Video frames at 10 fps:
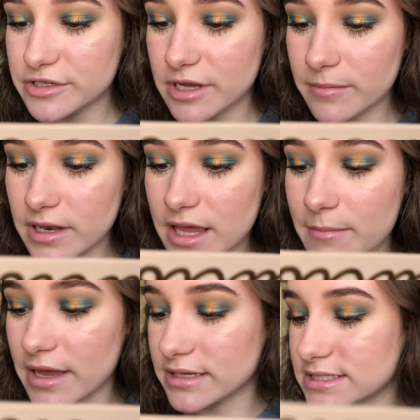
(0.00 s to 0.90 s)
So now I'm gonna get
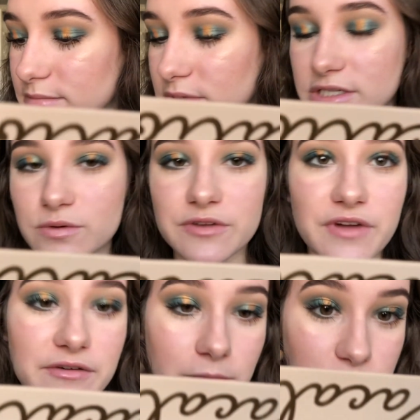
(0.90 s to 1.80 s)
my Sigma E25
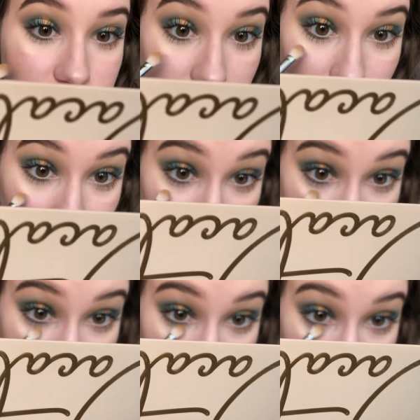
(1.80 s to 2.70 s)
and I'm just gonna blend
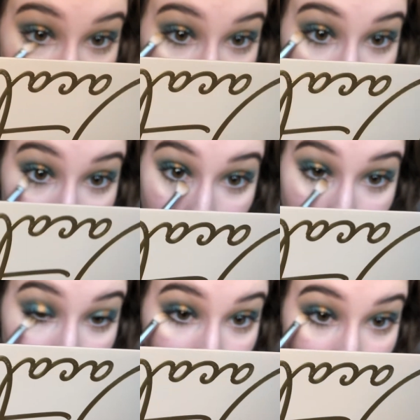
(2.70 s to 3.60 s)
that
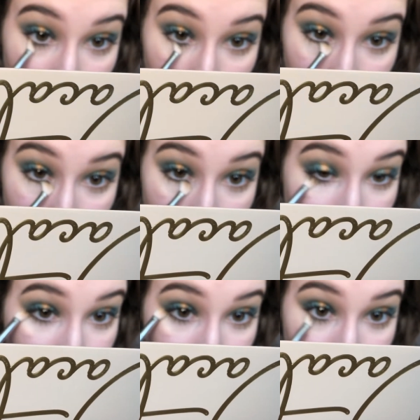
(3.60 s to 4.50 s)

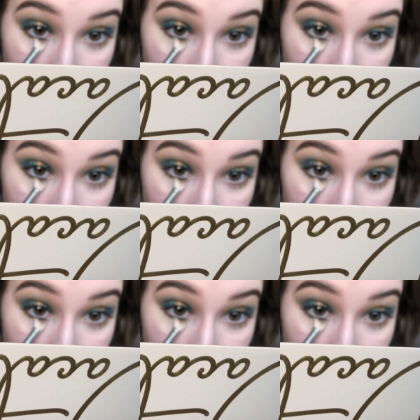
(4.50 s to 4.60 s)
out.